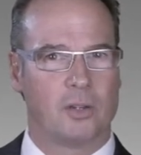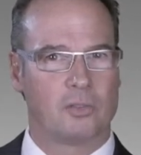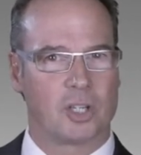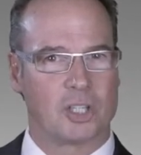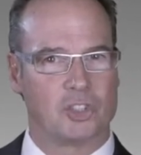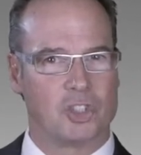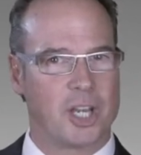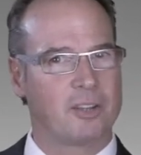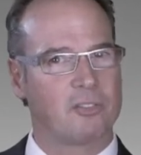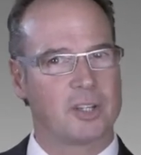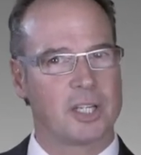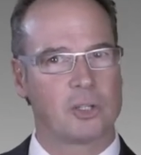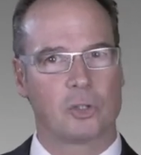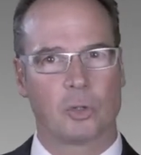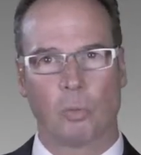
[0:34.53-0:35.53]

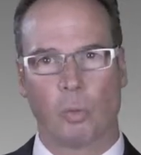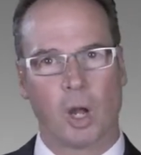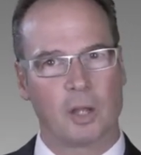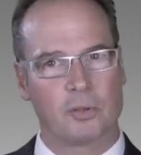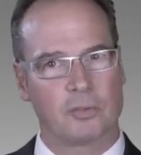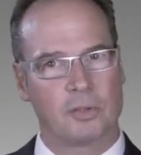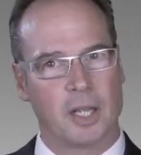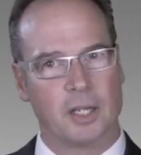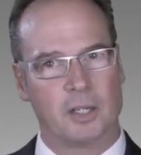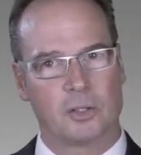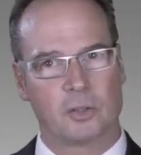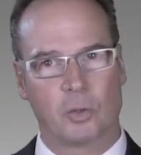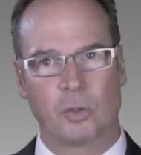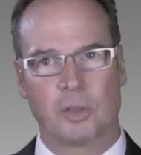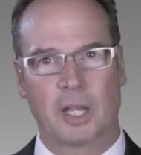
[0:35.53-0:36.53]
suggesting to us that
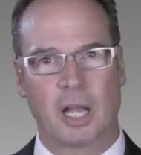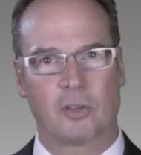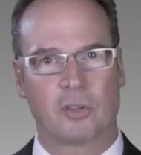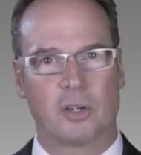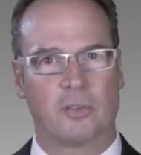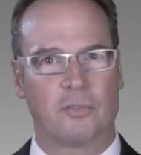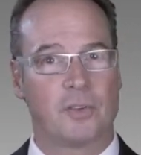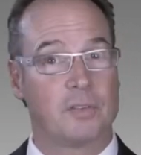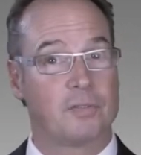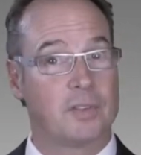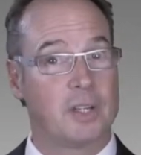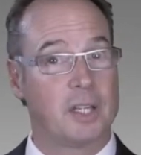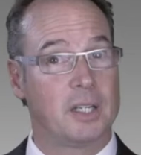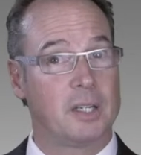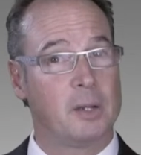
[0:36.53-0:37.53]

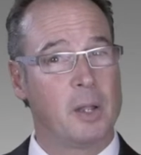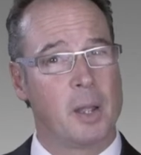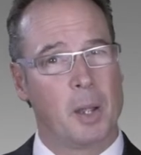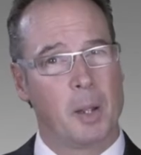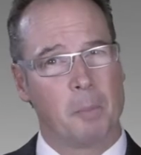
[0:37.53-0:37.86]
2015